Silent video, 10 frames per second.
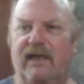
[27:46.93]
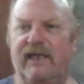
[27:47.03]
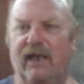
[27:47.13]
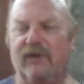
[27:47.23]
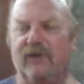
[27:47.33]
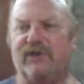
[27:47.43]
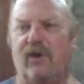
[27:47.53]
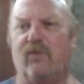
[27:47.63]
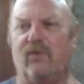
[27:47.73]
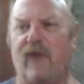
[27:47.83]

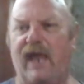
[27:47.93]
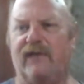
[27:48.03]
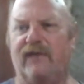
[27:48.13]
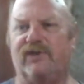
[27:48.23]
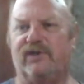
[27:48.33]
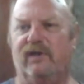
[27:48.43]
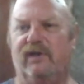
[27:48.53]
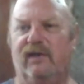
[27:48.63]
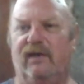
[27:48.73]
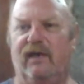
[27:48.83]
Yellowstone Ranch.
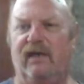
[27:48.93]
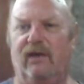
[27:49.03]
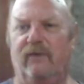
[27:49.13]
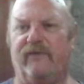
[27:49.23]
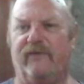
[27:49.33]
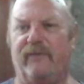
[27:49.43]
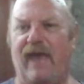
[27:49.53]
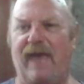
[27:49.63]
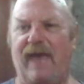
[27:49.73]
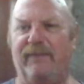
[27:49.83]
Hello from the
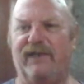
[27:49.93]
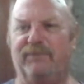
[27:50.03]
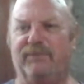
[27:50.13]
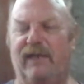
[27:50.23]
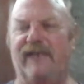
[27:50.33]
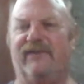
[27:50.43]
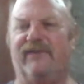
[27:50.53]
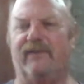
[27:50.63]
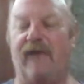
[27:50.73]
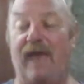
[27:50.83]
happiest place
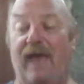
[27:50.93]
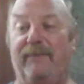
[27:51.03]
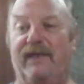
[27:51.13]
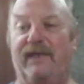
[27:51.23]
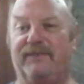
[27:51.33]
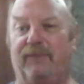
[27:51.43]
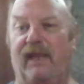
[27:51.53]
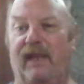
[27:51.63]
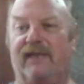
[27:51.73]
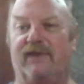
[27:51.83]

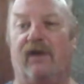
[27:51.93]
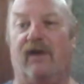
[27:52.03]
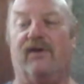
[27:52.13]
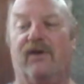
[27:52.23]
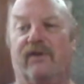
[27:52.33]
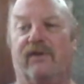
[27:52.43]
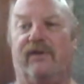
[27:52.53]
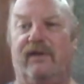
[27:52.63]
on earth.